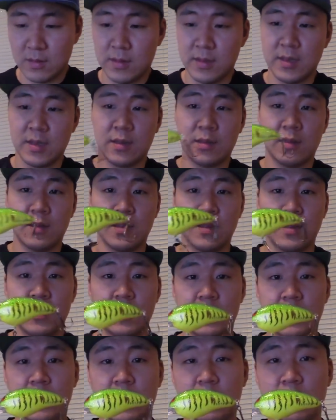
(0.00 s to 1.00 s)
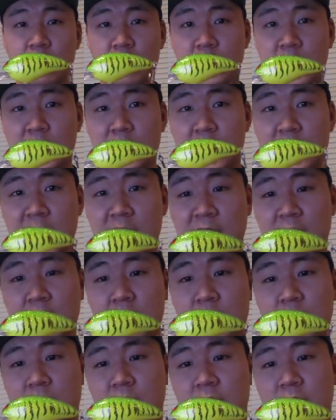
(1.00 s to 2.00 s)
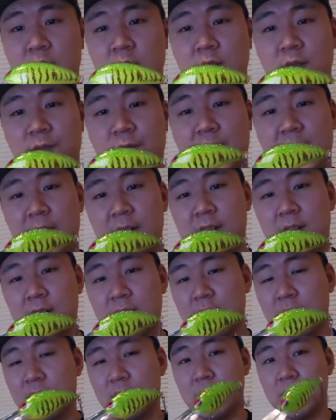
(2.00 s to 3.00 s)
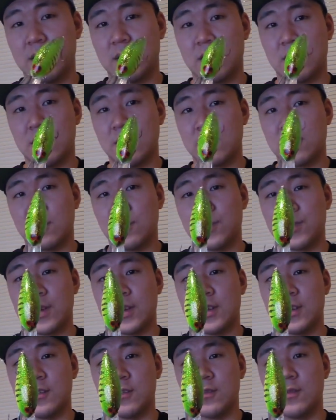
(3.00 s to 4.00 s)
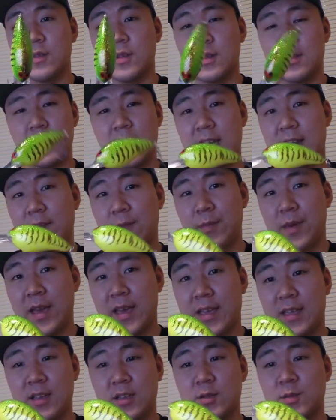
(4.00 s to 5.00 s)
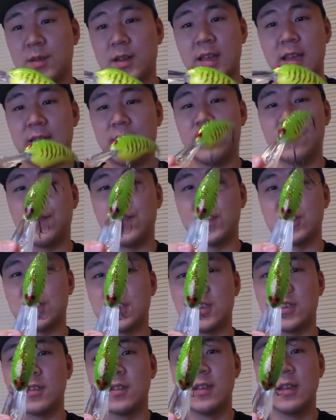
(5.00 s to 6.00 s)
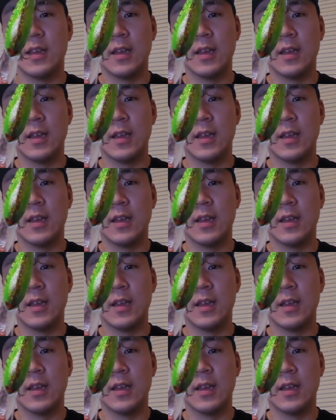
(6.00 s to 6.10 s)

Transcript: Next is a Norman DD22 and Fire Tiger. This is also brand new. It's out of package, but I haven't fished it.